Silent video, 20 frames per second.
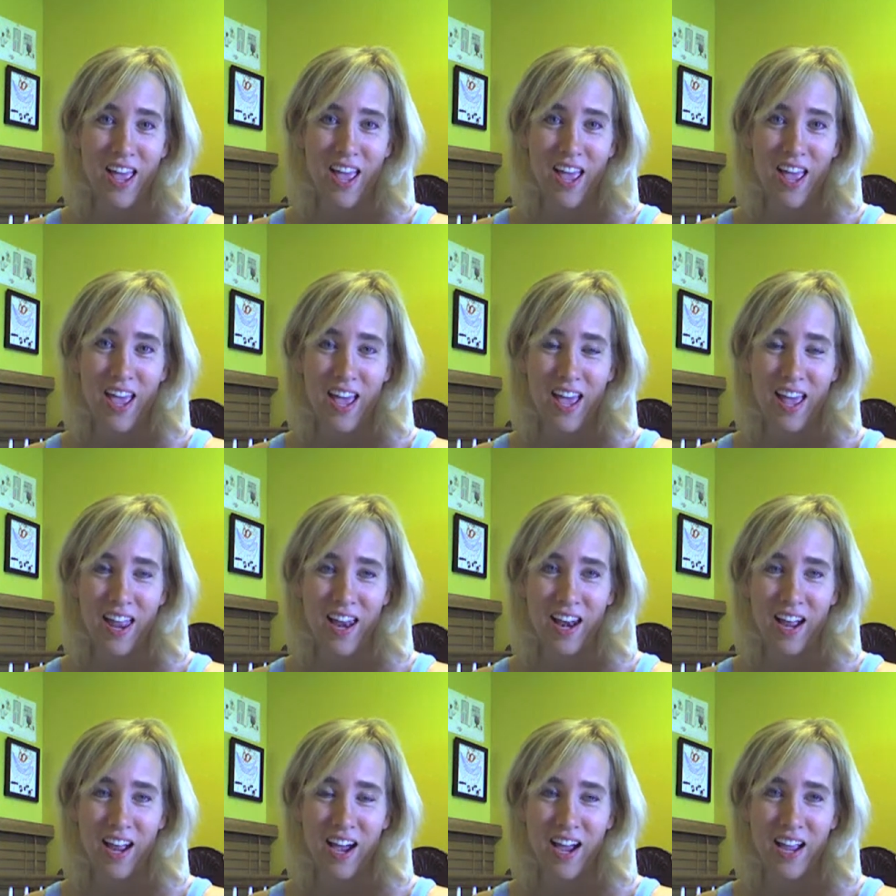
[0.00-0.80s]

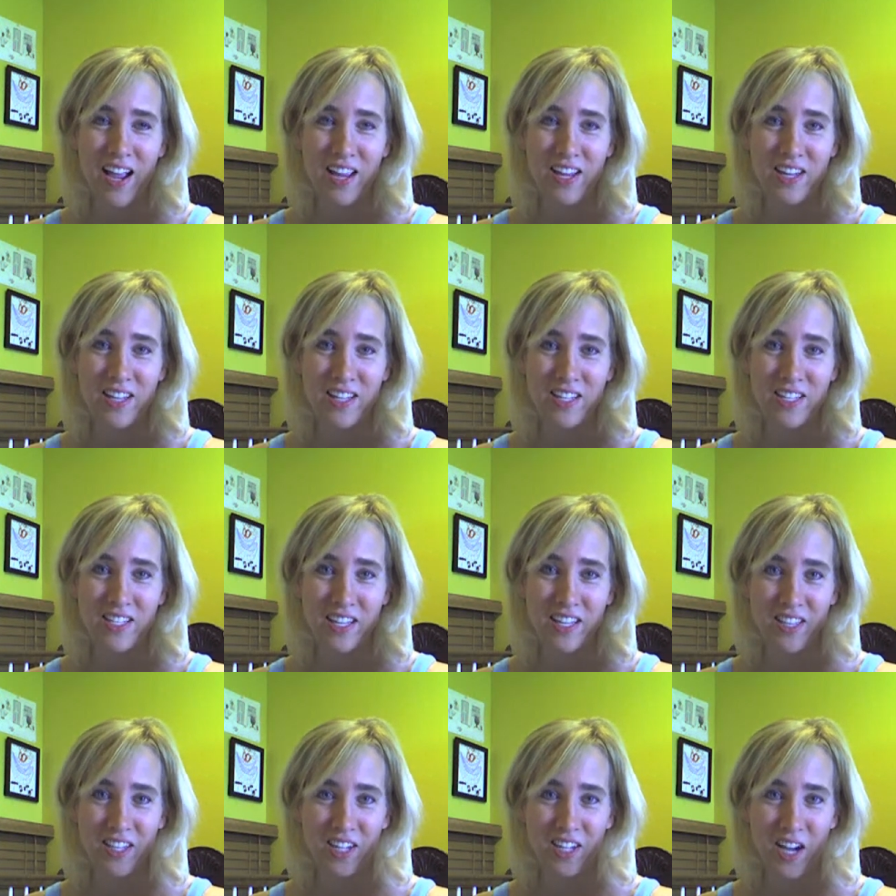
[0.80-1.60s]
And I
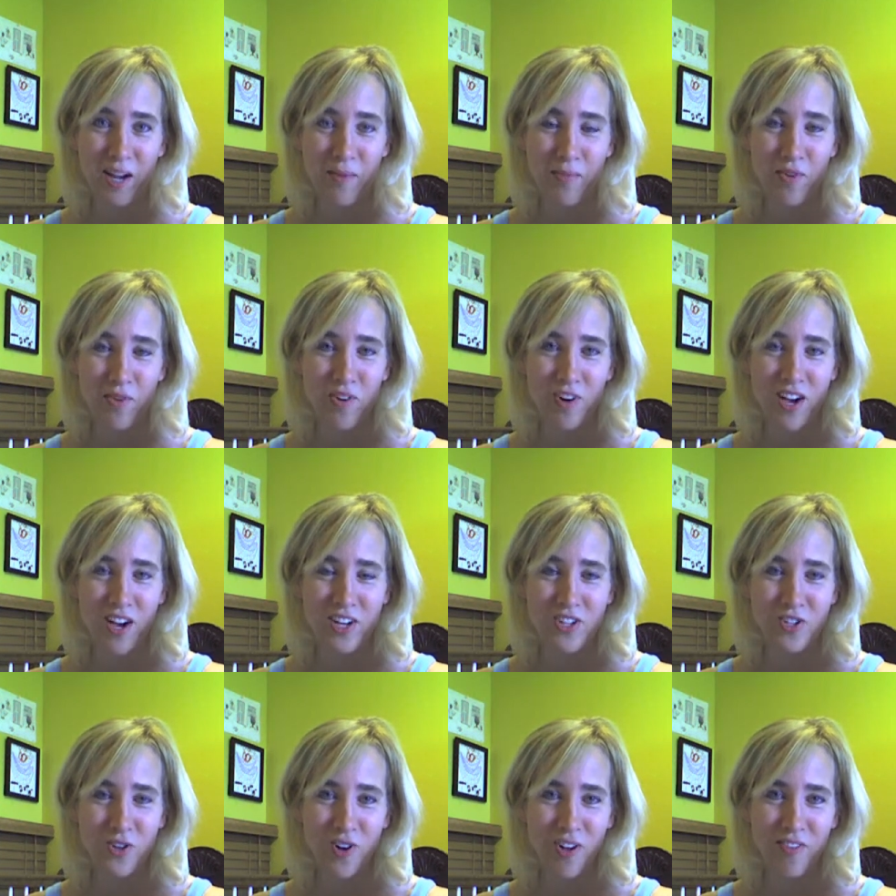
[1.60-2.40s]
set the timer,
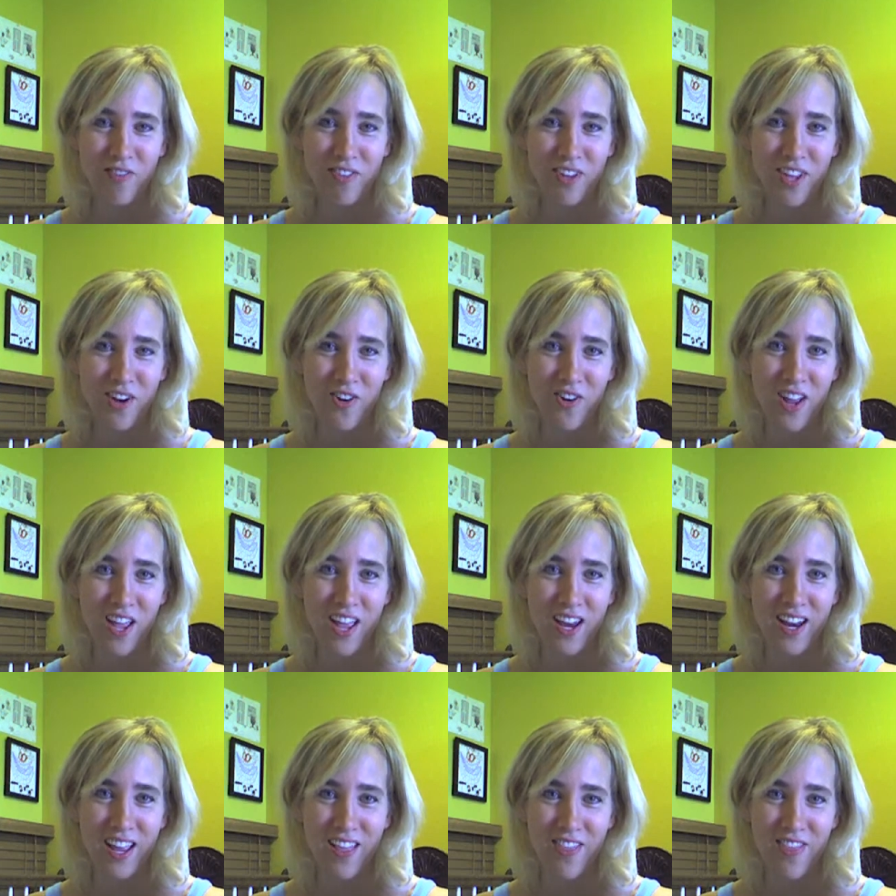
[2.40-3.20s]
I turn off the
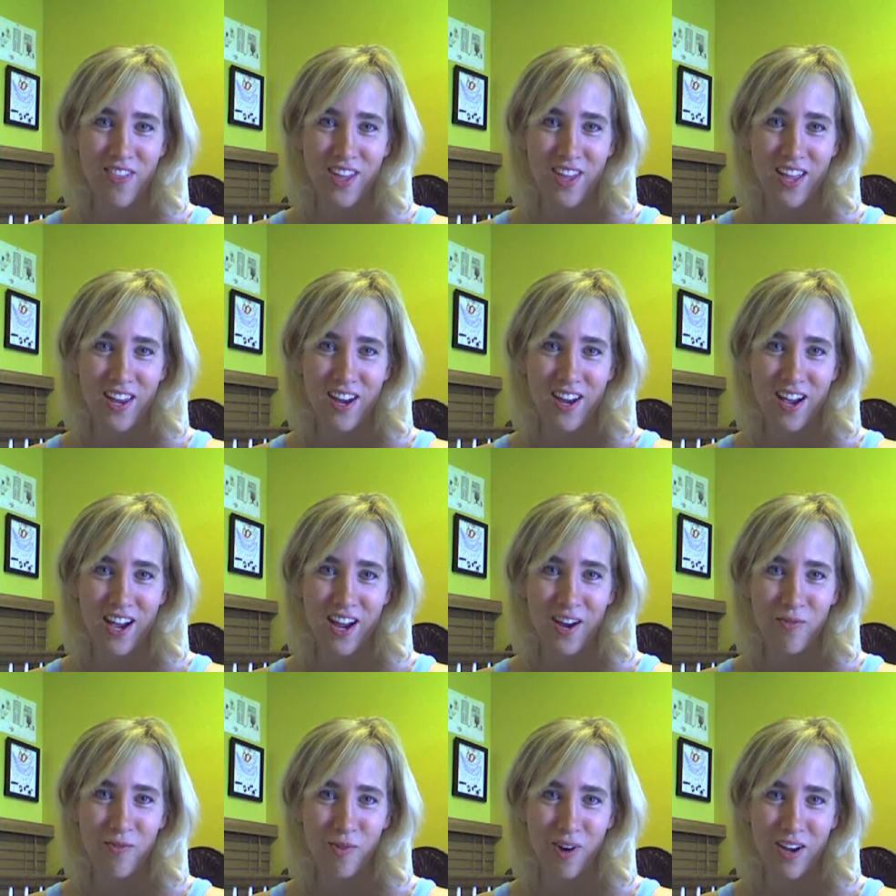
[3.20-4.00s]
internet, and then
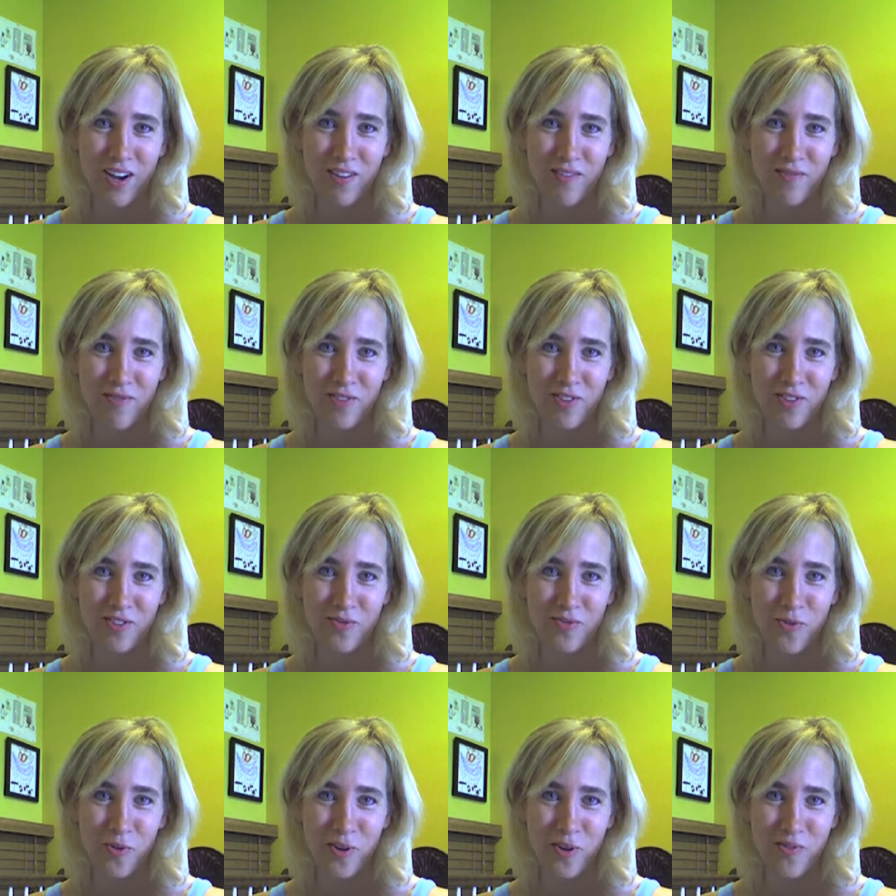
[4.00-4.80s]
I write for
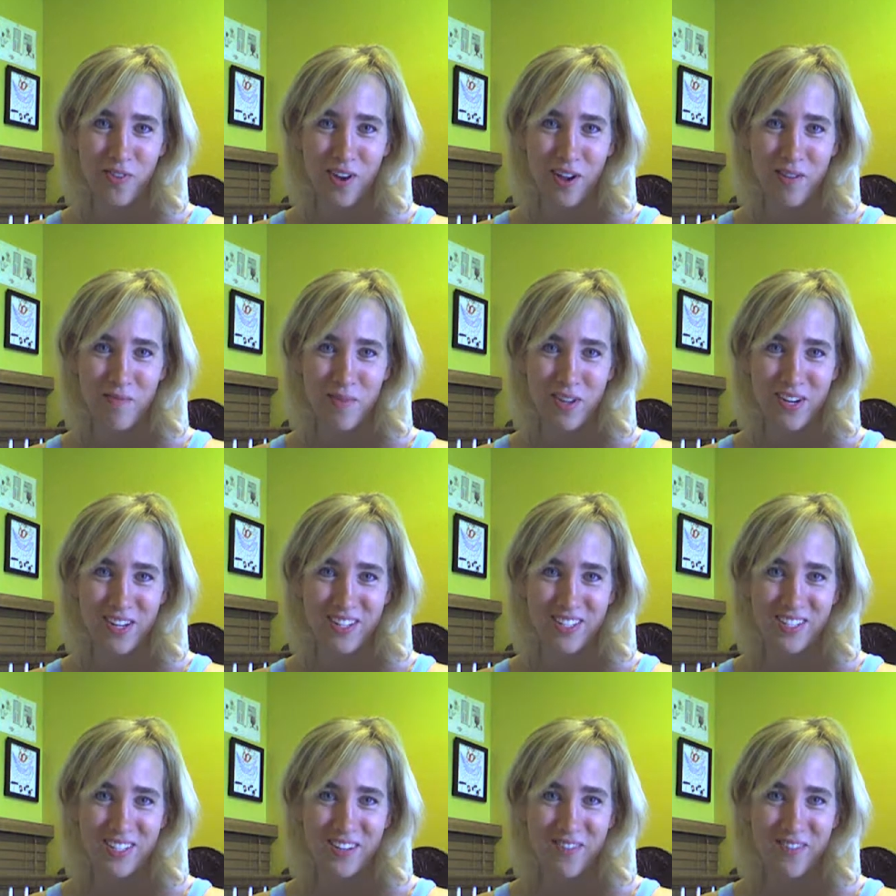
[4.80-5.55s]
those 45 minutes.